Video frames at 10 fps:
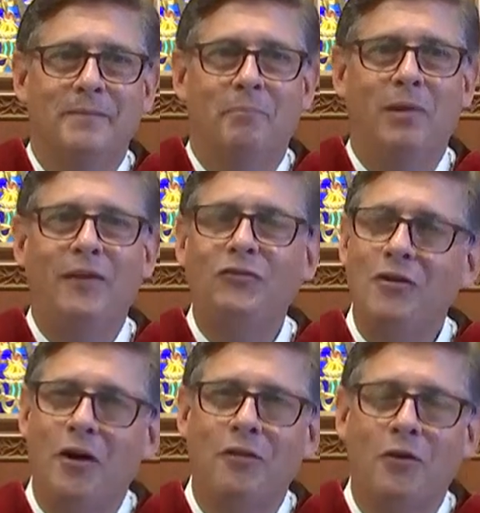Blessed
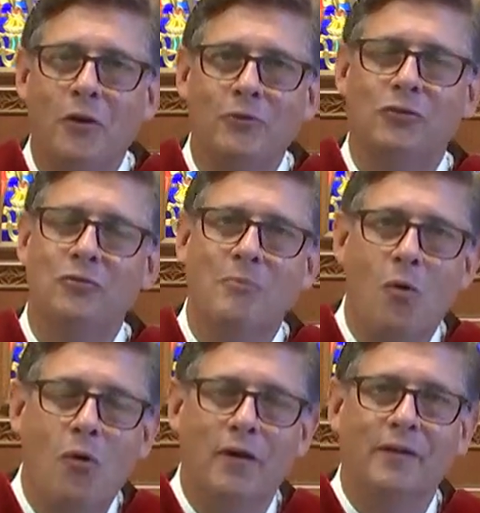are those who
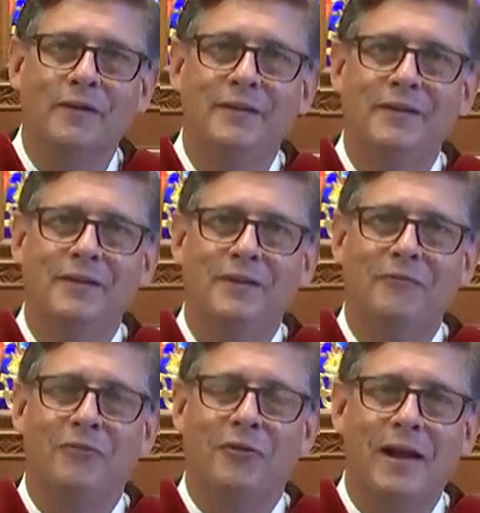mourn,
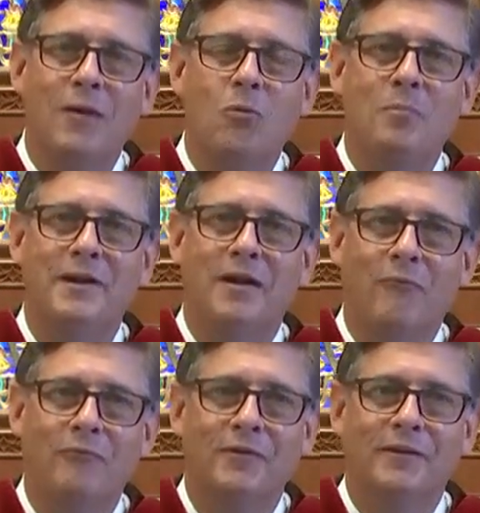for they will be
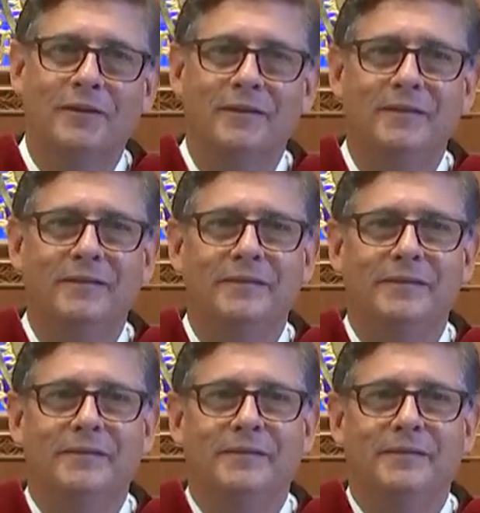comforted.
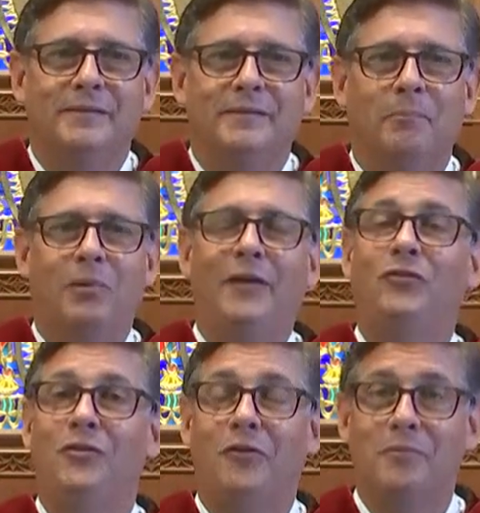
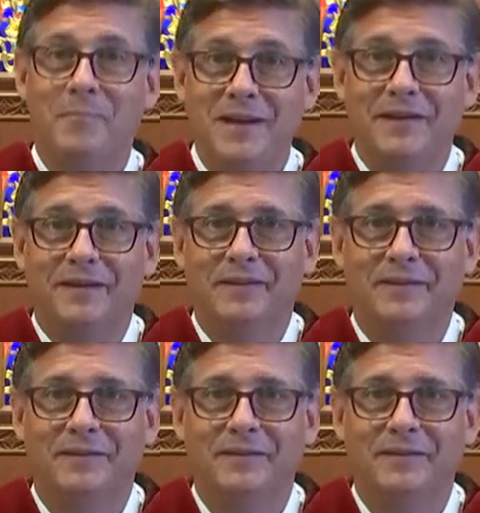Blessed are the meek